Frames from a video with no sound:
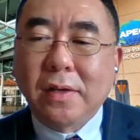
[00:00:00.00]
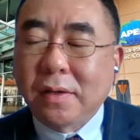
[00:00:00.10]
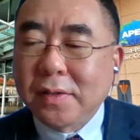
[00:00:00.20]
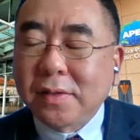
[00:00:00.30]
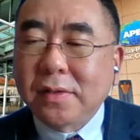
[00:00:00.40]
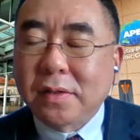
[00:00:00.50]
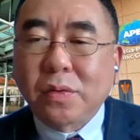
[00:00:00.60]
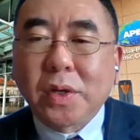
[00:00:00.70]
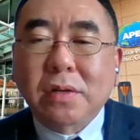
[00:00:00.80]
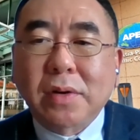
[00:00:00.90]
this is a
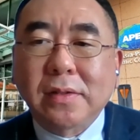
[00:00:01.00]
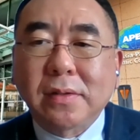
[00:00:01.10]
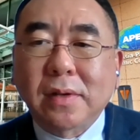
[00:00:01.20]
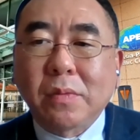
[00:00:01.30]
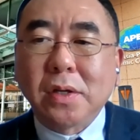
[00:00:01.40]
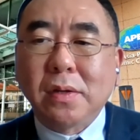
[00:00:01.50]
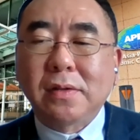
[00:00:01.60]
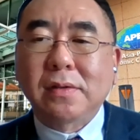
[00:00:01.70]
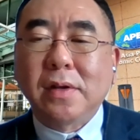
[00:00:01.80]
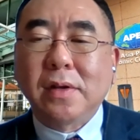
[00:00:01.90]
twin crisis. I mean,
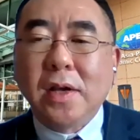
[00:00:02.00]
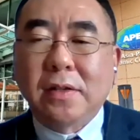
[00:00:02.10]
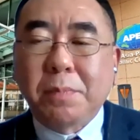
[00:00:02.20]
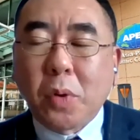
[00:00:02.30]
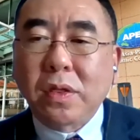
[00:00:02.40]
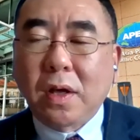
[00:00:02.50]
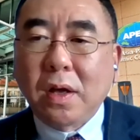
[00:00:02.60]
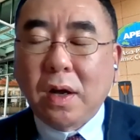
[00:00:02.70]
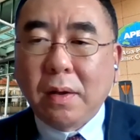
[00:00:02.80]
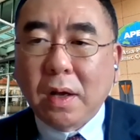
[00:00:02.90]
it's both
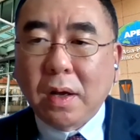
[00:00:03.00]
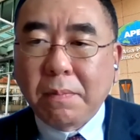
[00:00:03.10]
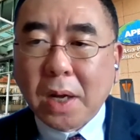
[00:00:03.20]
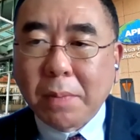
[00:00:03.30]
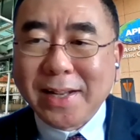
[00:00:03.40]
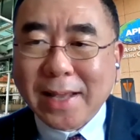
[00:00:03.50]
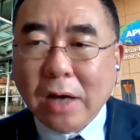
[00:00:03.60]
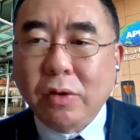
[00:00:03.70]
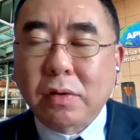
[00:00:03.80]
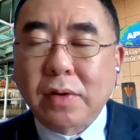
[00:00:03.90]
a public
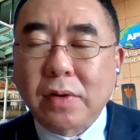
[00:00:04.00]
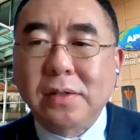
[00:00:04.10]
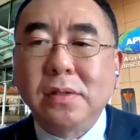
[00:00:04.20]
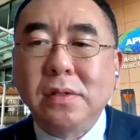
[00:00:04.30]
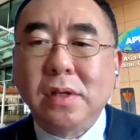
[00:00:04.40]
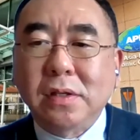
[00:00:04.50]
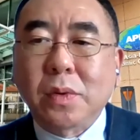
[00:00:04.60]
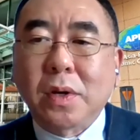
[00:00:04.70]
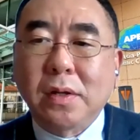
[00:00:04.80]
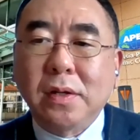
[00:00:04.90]
health crisis as
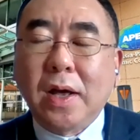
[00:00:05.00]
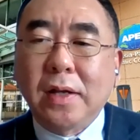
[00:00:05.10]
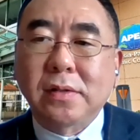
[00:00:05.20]
well as